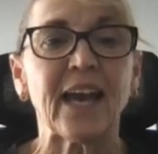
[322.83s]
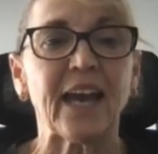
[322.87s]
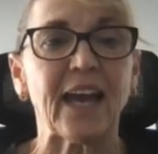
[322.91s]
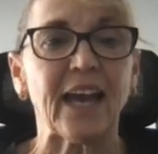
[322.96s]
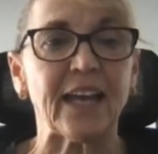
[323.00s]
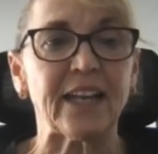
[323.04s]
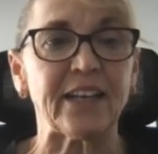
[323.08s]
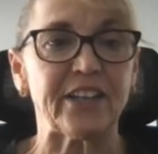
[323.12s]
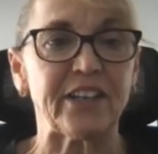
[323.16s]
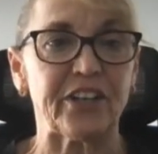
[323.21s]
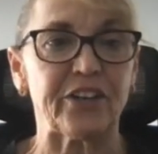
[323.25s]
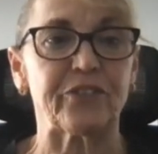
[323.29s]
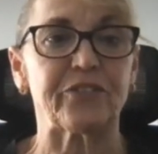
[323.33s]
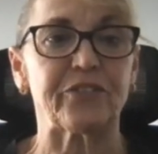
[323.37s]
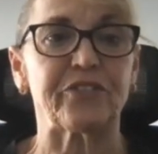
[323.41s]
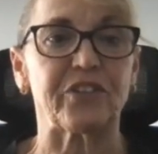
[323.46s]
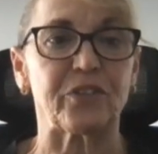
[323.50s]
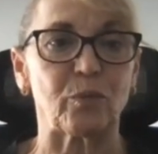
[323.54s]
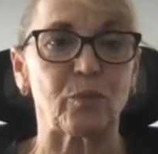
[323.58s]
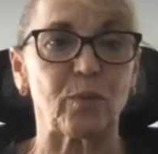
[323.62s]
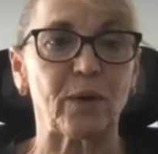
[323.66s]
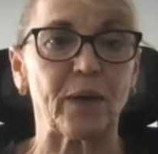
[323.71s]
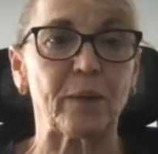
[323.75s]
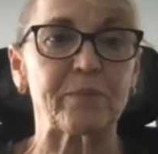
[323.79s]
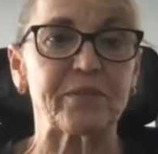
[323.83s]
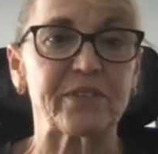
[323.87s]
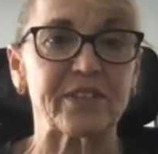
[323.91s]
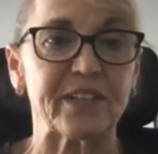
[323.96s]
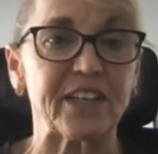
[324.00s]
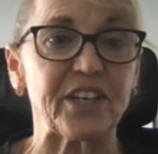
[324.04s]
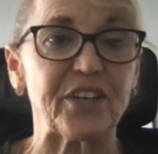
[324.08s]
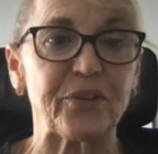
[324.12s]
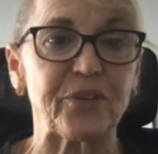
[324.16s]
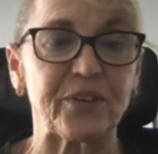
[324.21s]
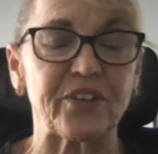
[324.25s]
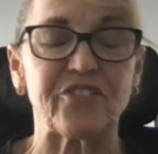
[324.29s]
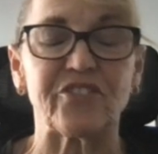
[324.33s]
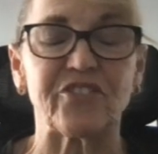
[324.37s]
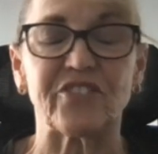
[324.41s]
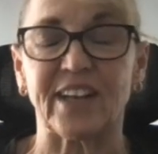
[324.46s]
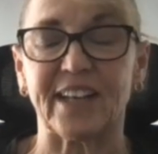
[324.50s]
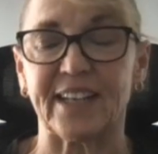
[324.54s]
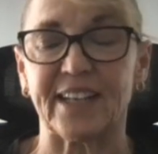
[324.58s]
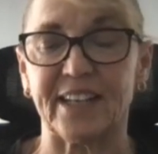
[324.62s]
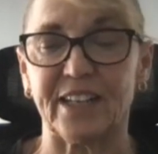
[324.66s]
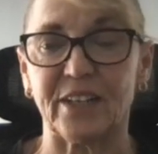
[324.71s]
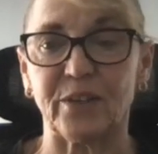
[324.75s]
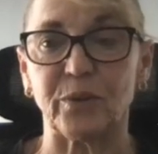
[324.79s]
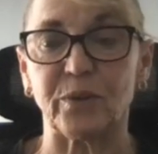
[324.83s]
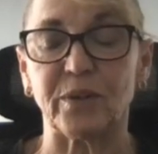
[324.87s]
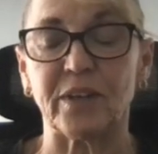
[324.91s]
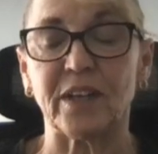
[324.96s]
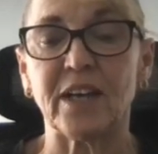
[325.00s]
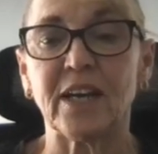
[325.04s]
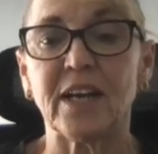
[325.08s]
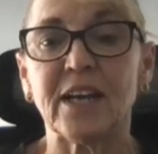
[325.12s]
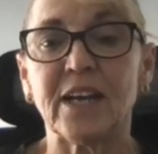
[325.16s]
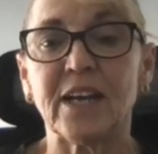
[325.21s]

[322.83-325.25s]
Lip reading: and here's his website, you can check it out.